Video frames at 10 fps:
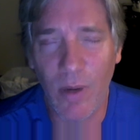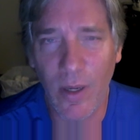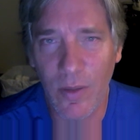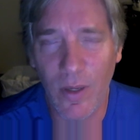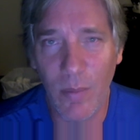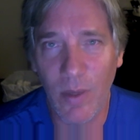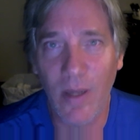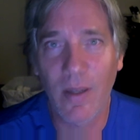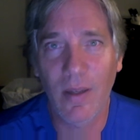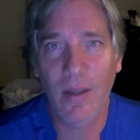probably try and make
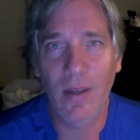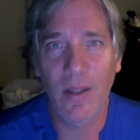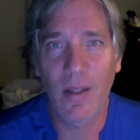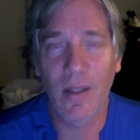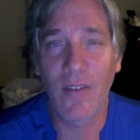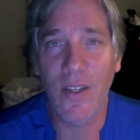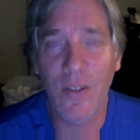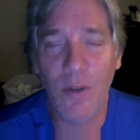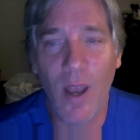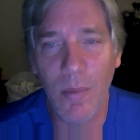a living at
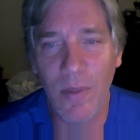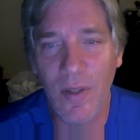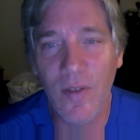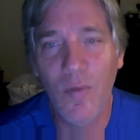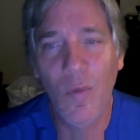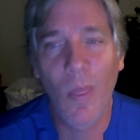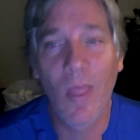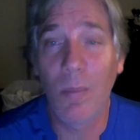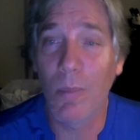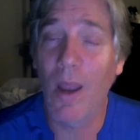your hobbies,
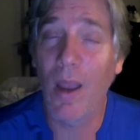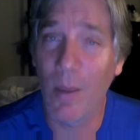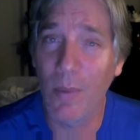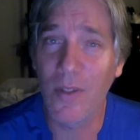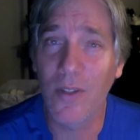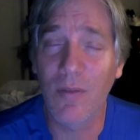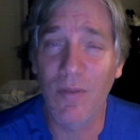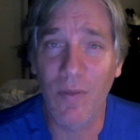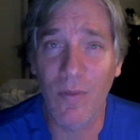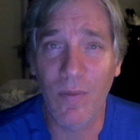my hobbies
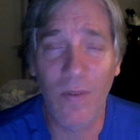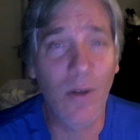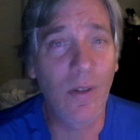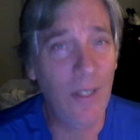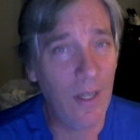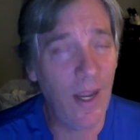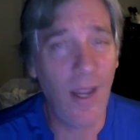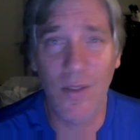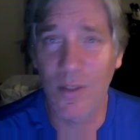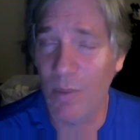severely
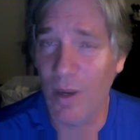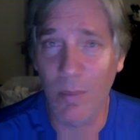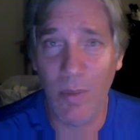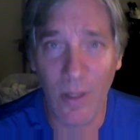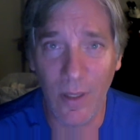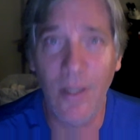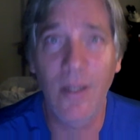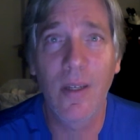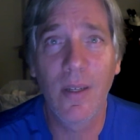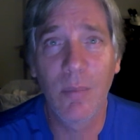enhanced my ability
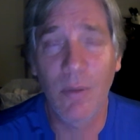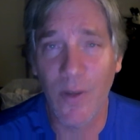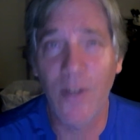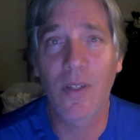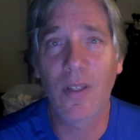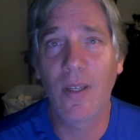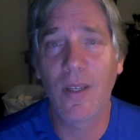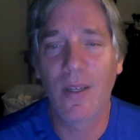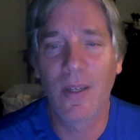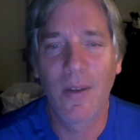professionally.
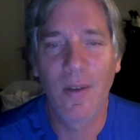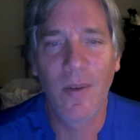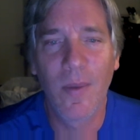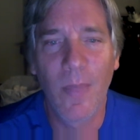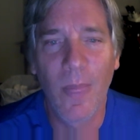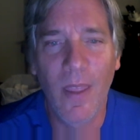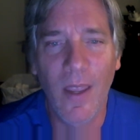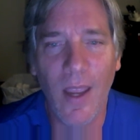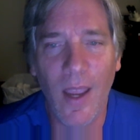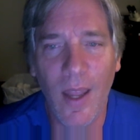
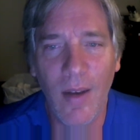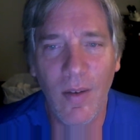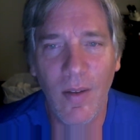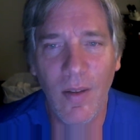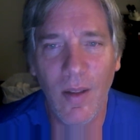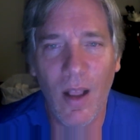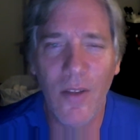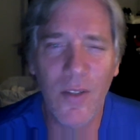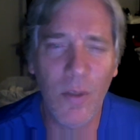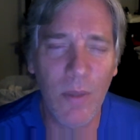And
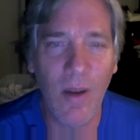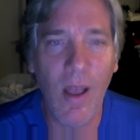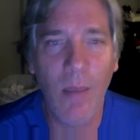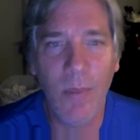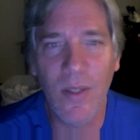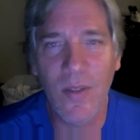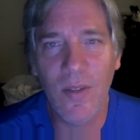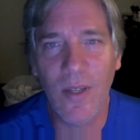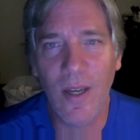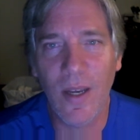also being
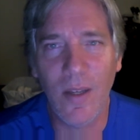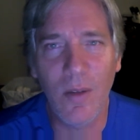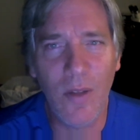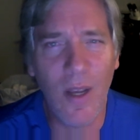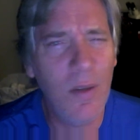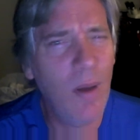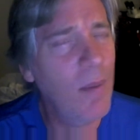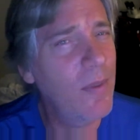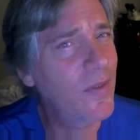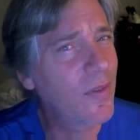hobbies, I do
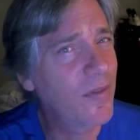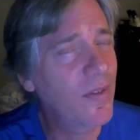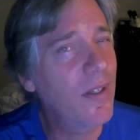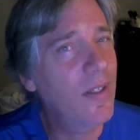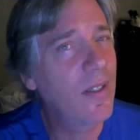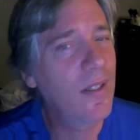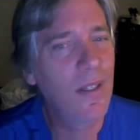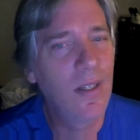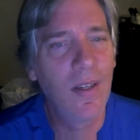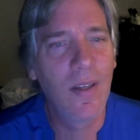hobbies for fun.
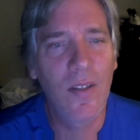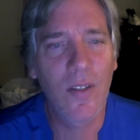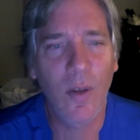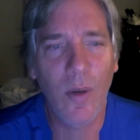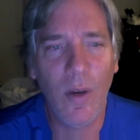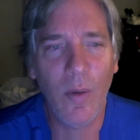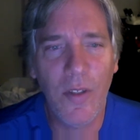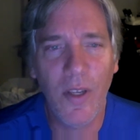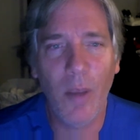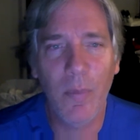So it
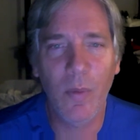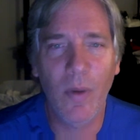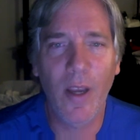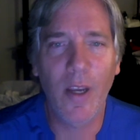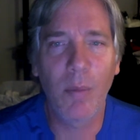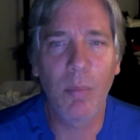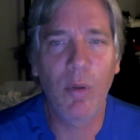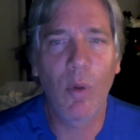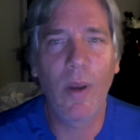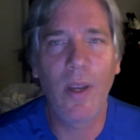always helps when I can
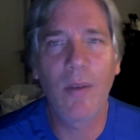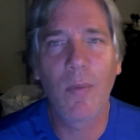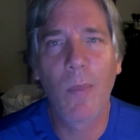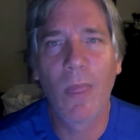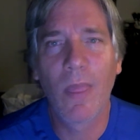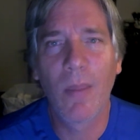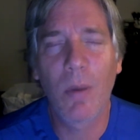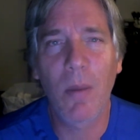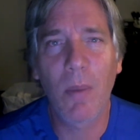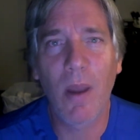employ
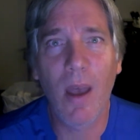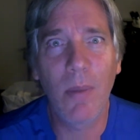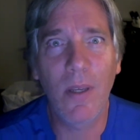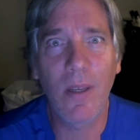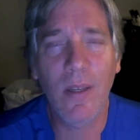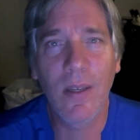part of my hobby